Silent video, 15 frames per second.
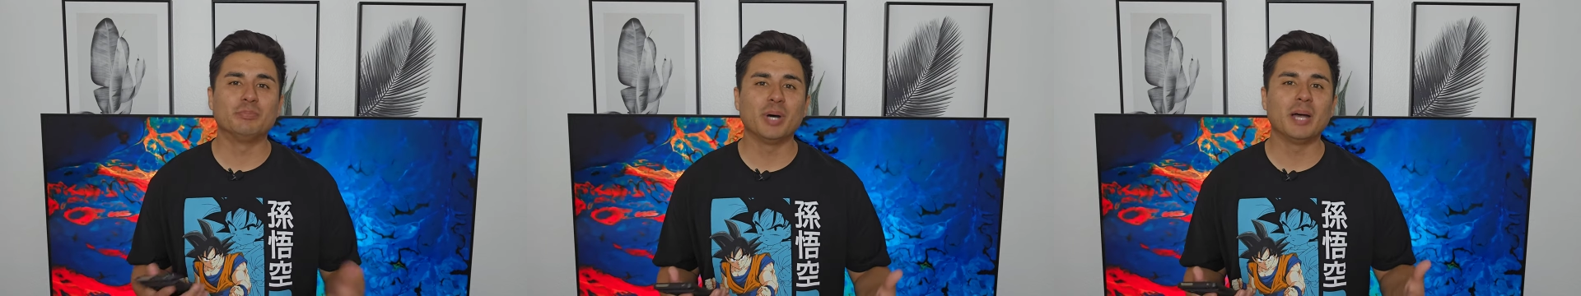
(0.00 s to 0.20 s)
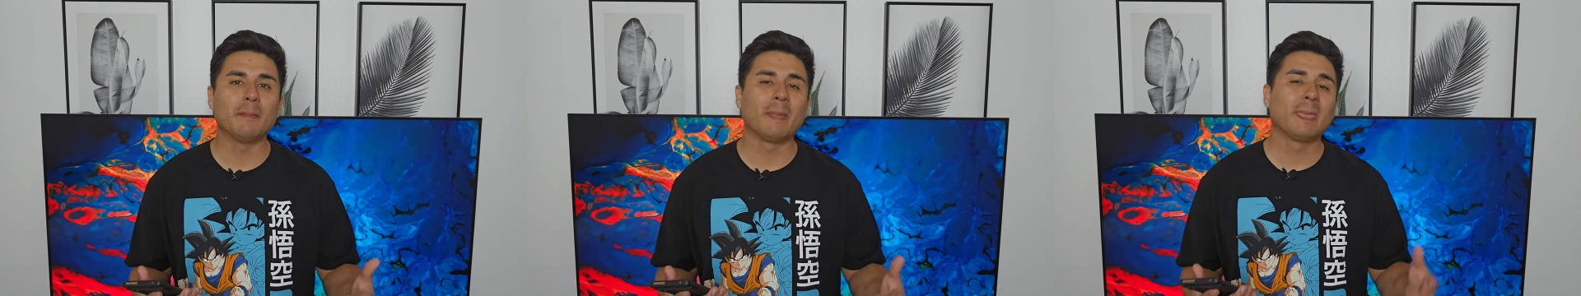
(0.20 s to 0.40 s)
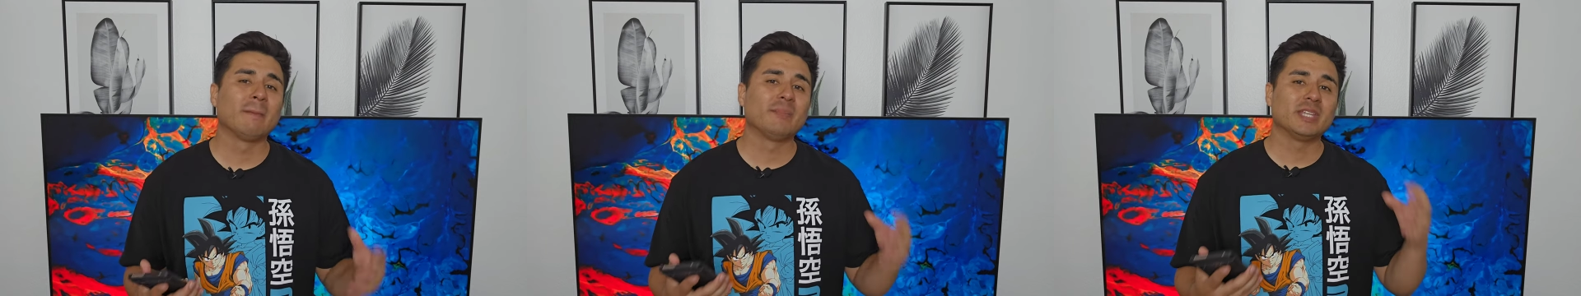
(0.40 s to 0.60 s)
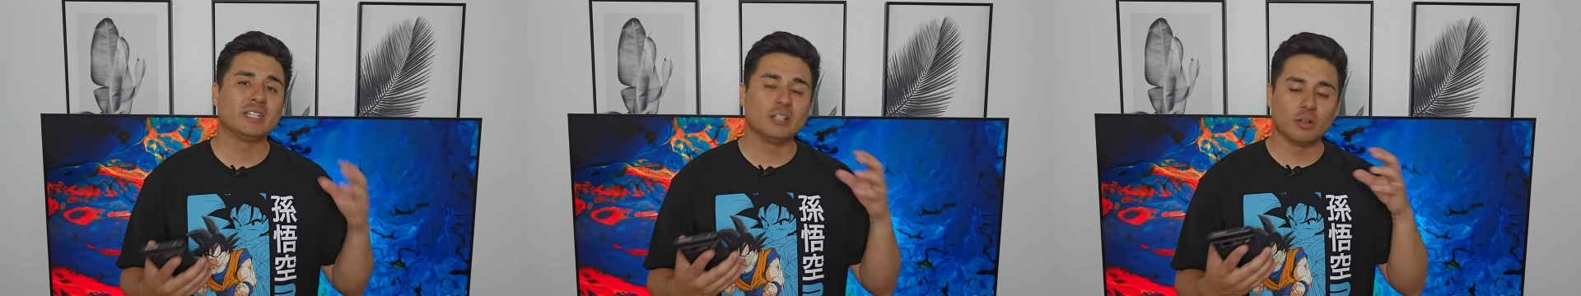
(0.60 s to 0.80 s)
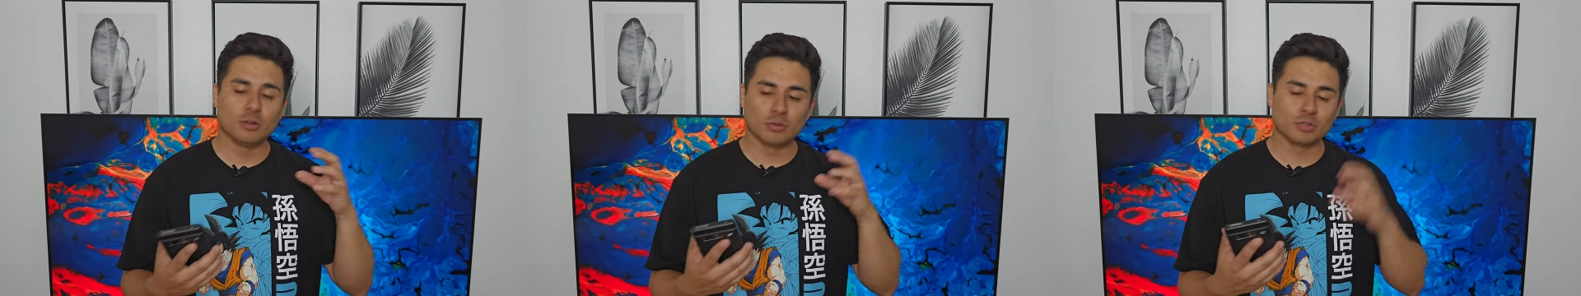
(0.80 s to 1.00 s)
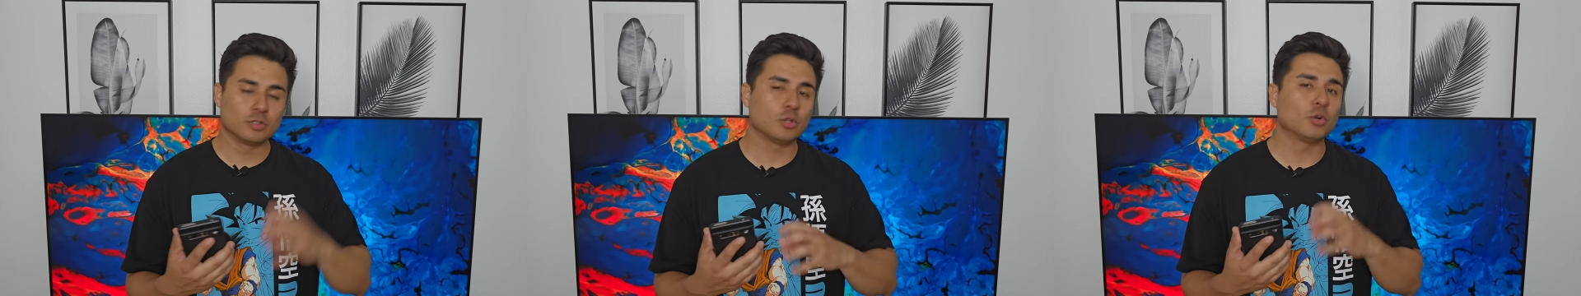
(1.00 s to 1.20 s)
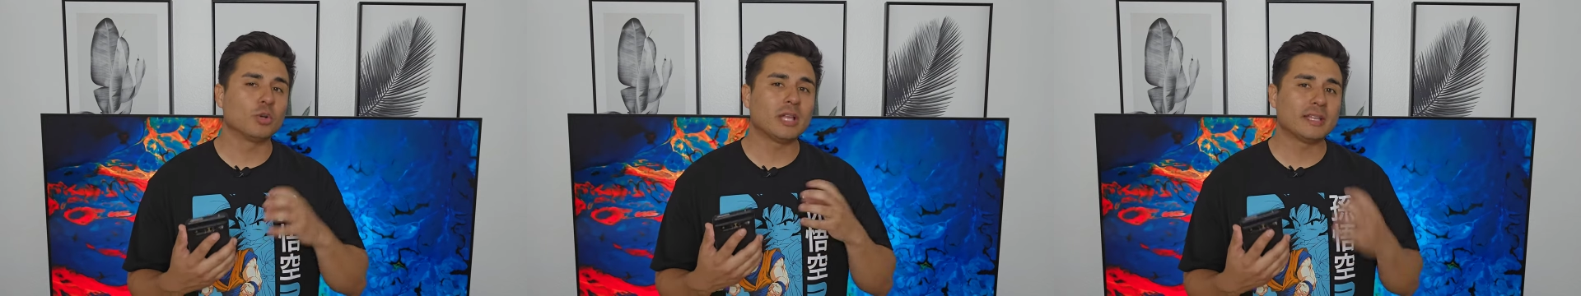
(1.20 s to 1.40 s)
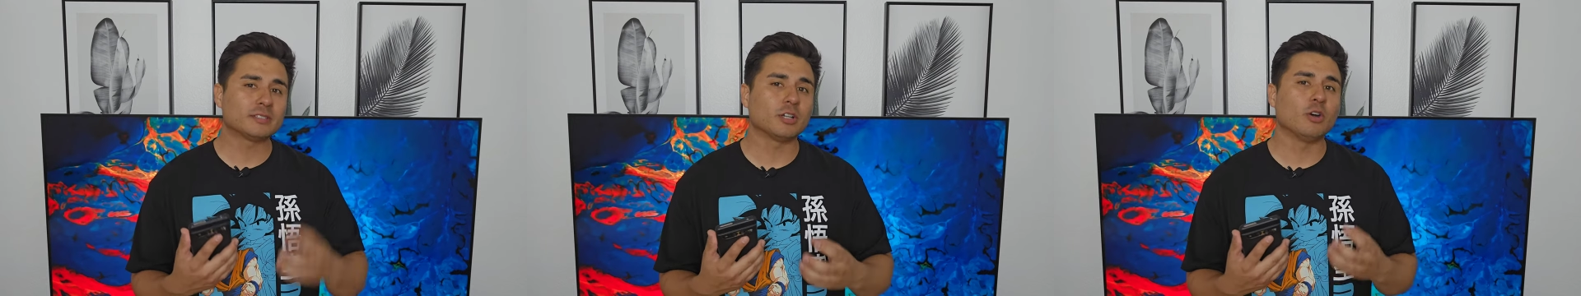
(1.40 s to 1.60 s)
But, you know,
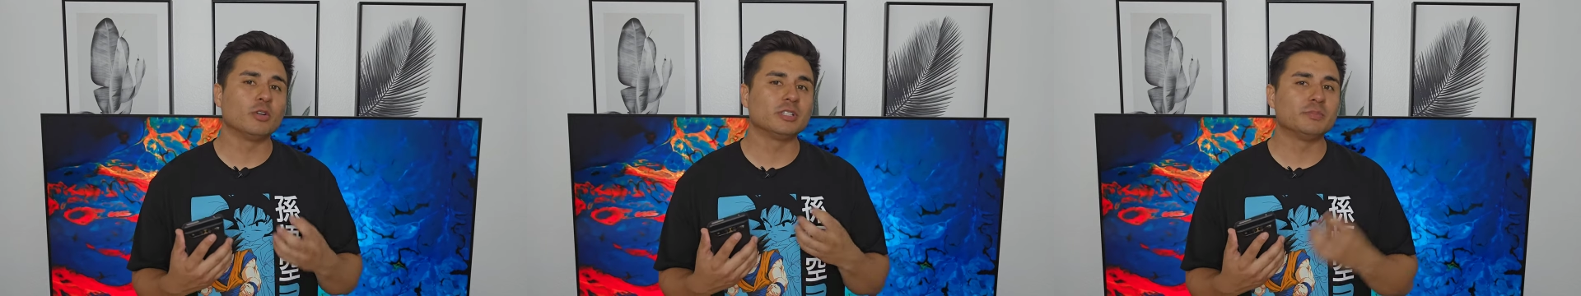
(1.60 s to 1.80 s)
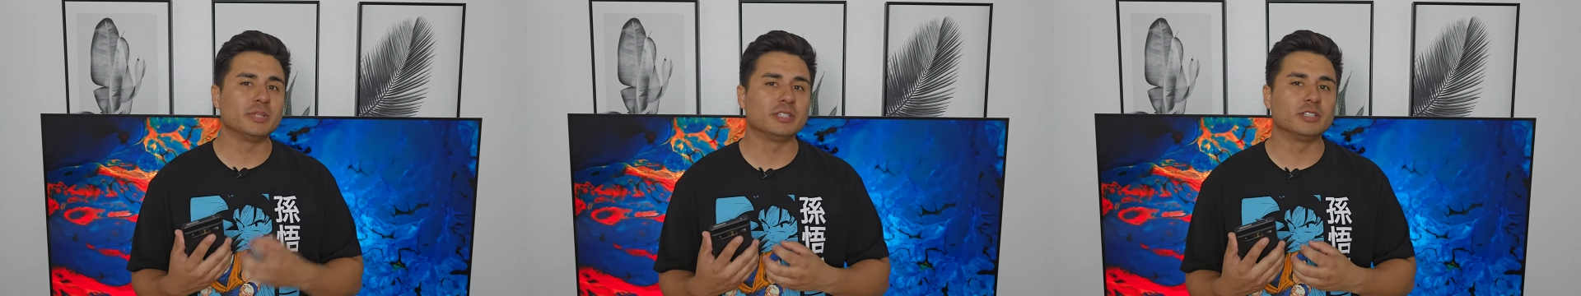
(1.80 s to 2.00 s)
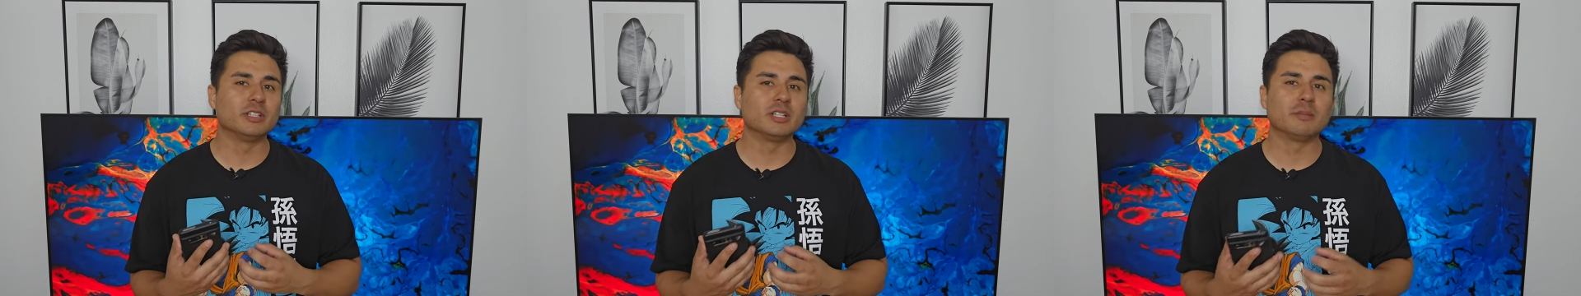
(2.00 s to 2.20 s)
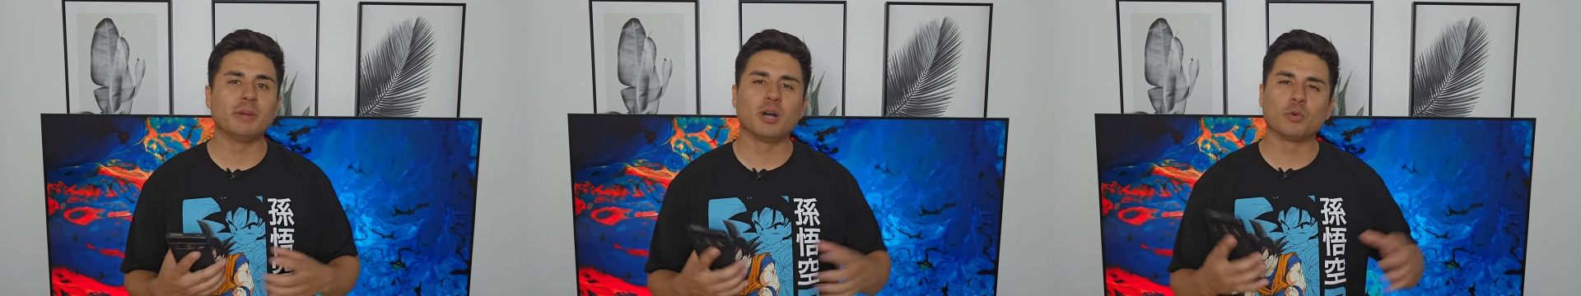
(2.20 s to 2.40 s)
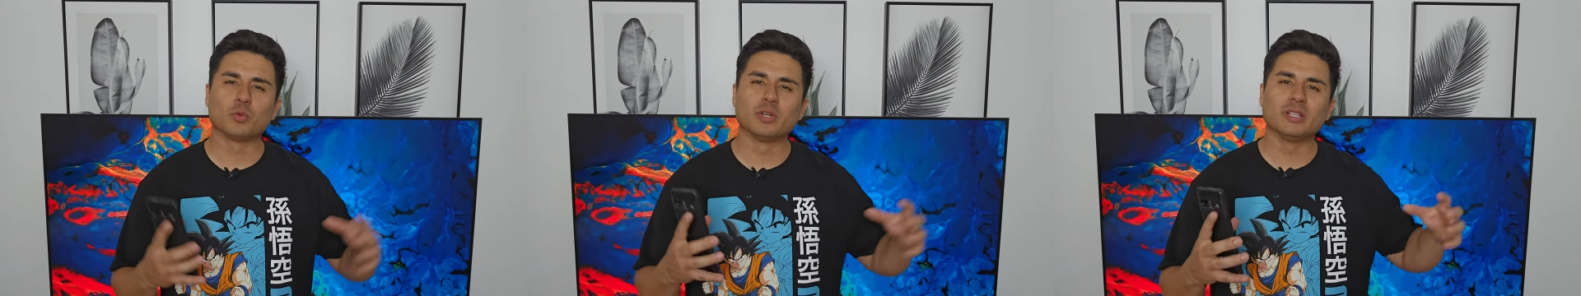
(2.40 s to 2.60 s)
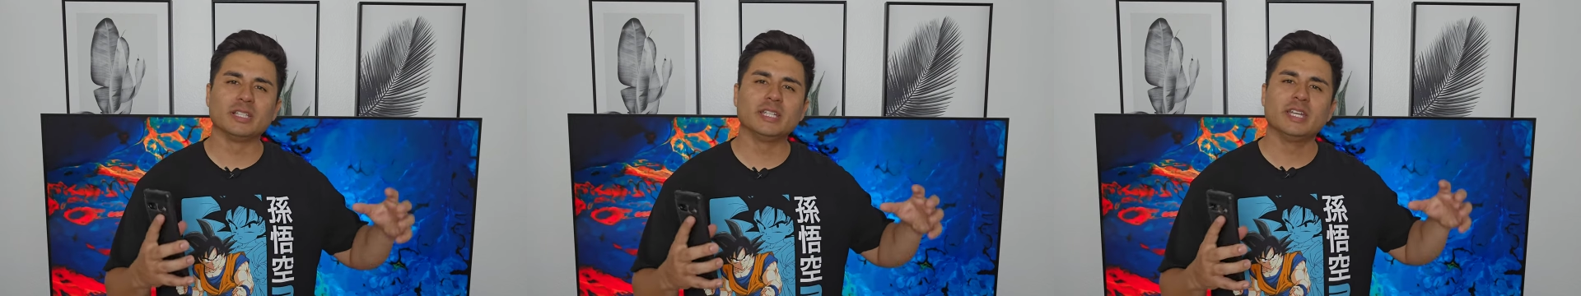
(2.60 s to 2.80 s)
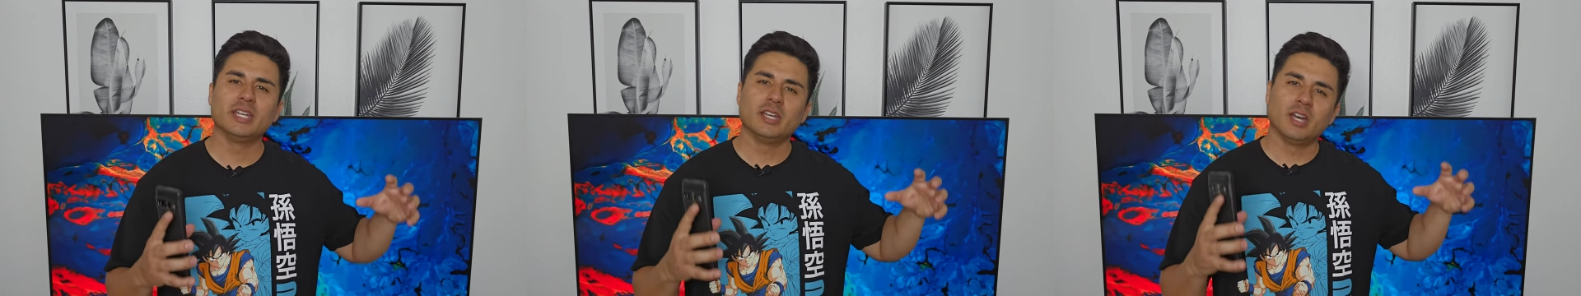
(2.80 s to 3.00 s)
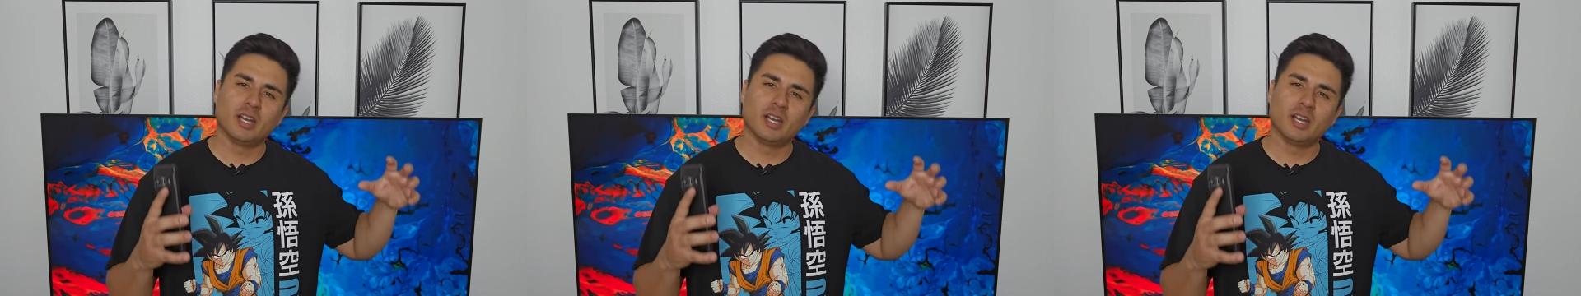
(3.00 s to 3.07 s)
Google has always been good about really